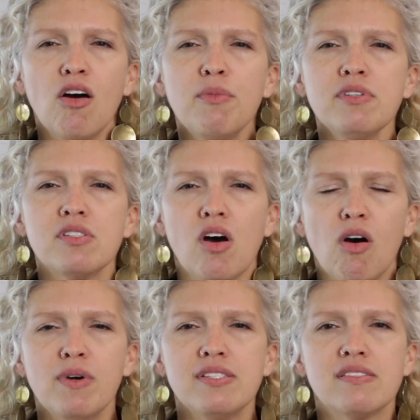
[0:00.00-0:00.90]
almost
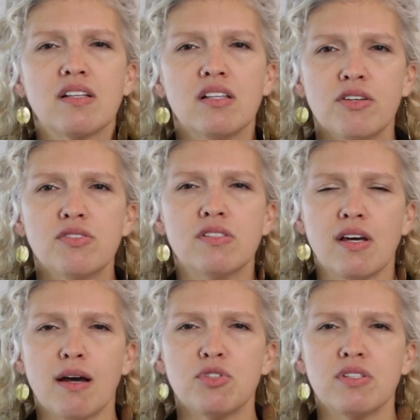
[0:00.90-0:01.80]
always is a closed
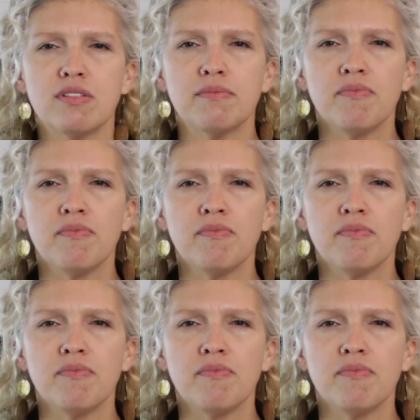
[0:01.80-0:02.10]
adoption.